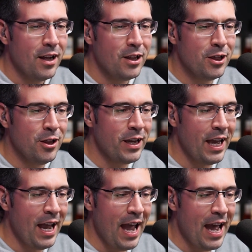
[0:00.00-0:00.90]

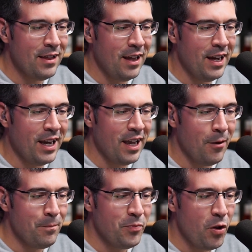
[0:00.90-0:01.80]
Looking at like,
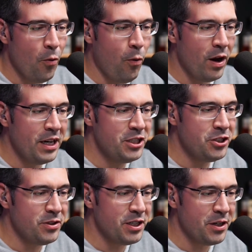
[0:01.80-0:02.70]
what did
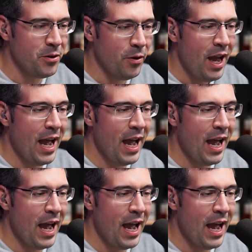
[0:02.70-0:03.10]
you do?